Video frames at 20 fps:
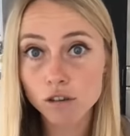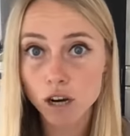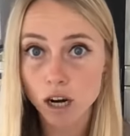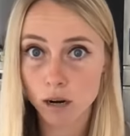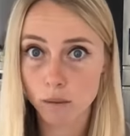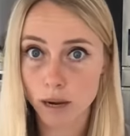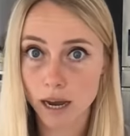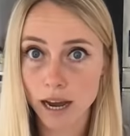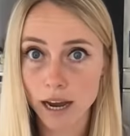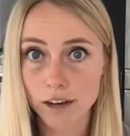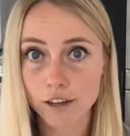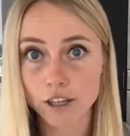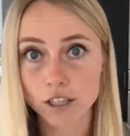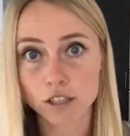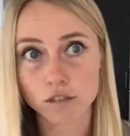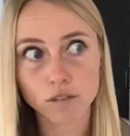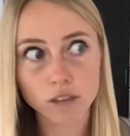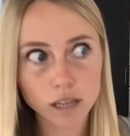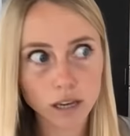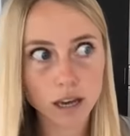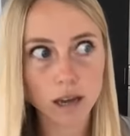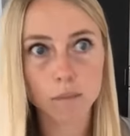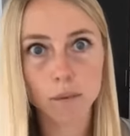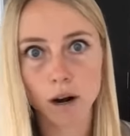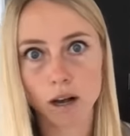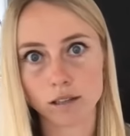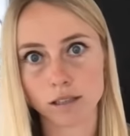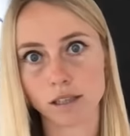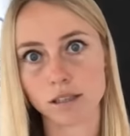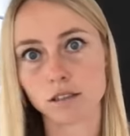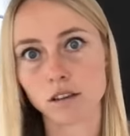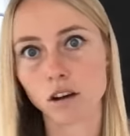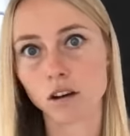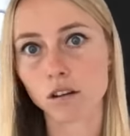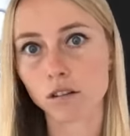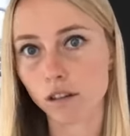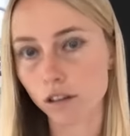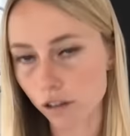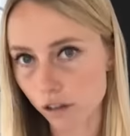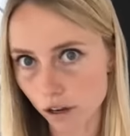carbohydrates via a process
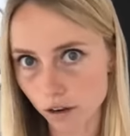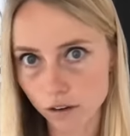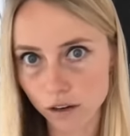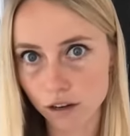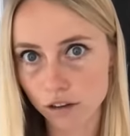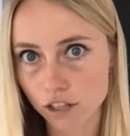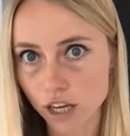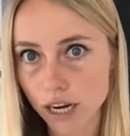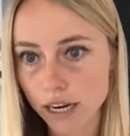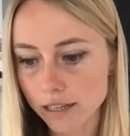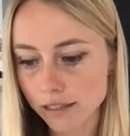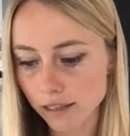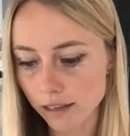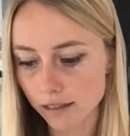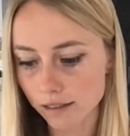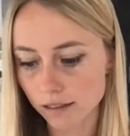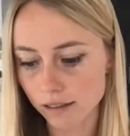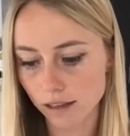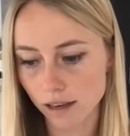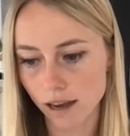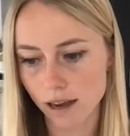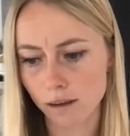called gluconeogenesis,